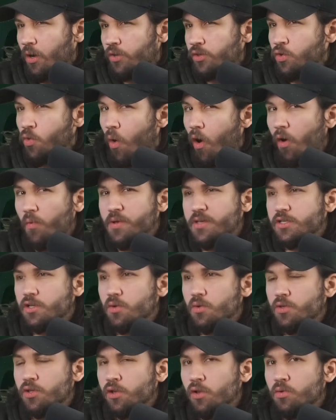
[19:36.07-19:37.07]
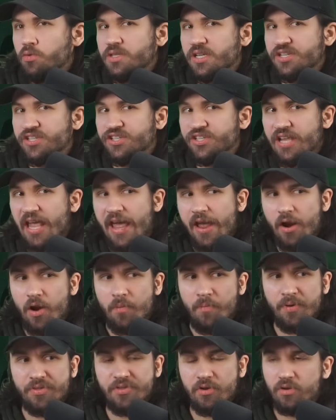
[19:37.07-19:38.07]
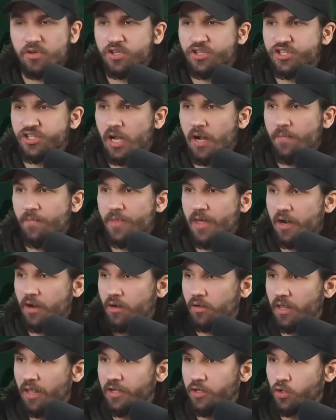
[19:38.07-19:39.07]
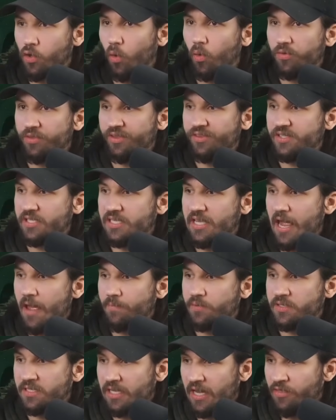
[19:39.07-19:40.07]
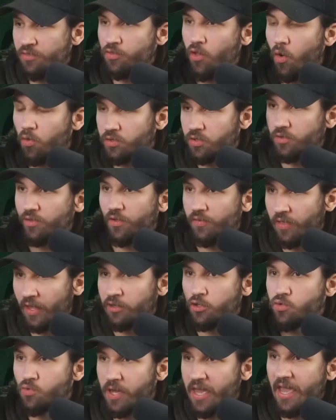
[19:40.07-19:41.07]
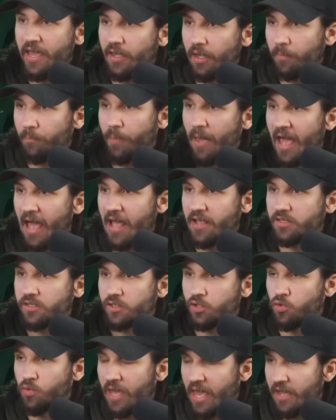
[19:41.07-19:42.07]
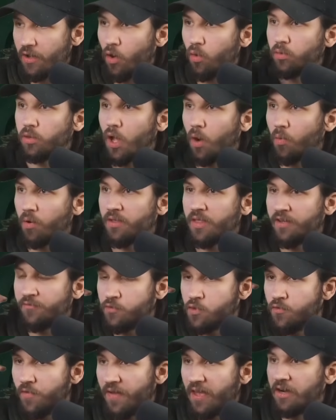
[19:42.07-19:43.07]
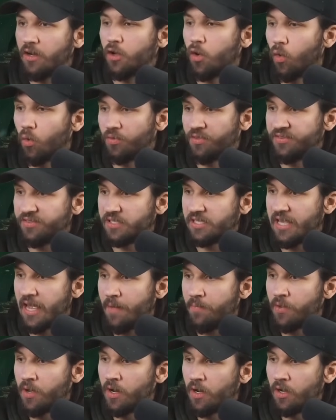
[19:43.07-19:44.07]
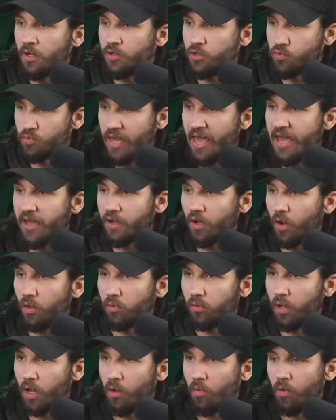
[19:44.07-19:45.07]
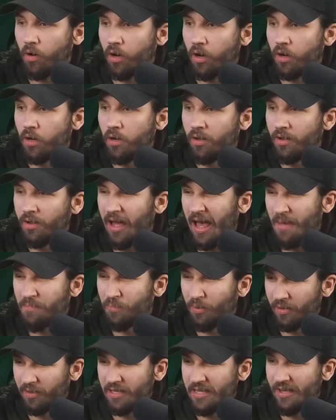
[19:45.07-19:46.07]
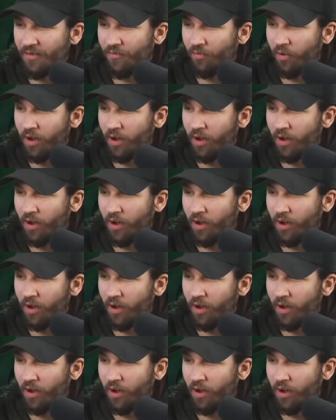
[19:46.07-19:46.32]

You always do lose a stare, but there's some that are like golden steps, and those are the, like, you can't get past, you can't go lower. If you've hit a golden step, you can't go lower, I believe,